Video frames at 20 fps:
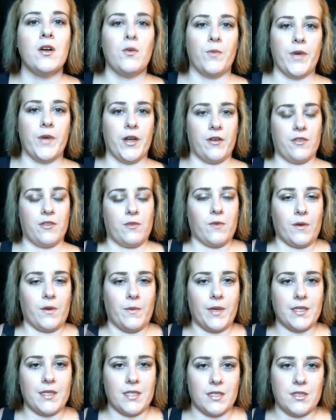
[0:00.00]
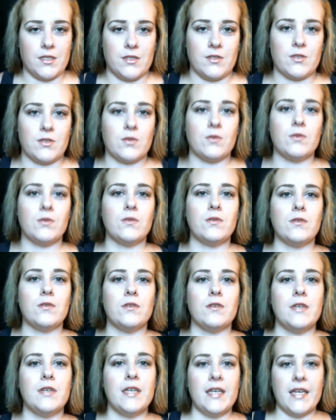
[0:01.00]
we are 3 weeks into
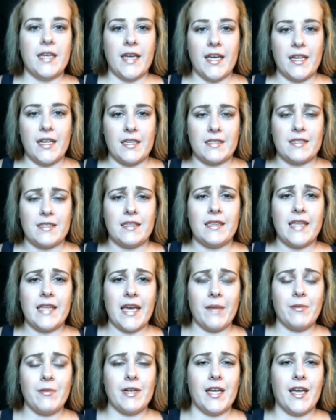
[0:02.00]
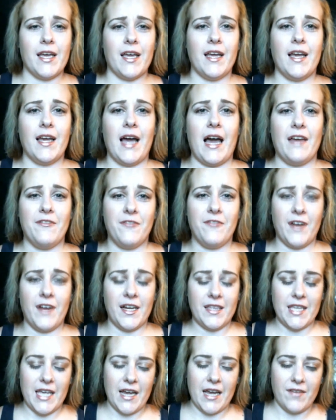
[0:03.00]
school, it is Labor Day, I
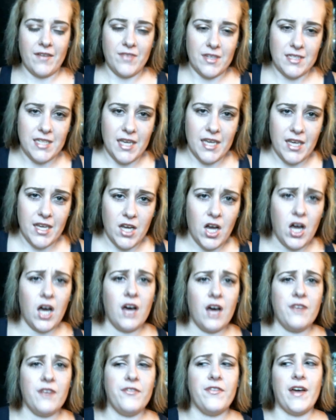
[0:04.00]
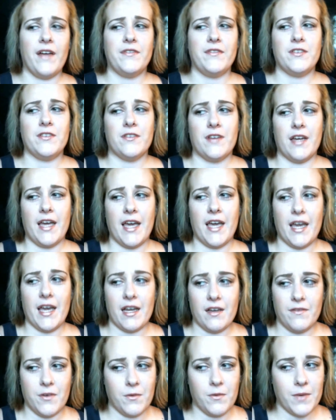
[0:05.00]
finally have the day off after a
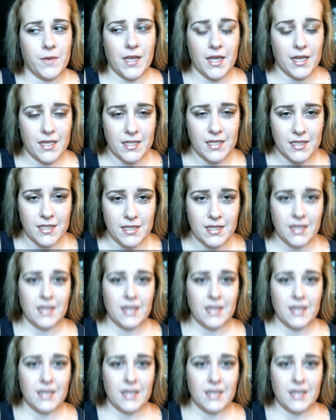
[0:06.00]
heck of a week.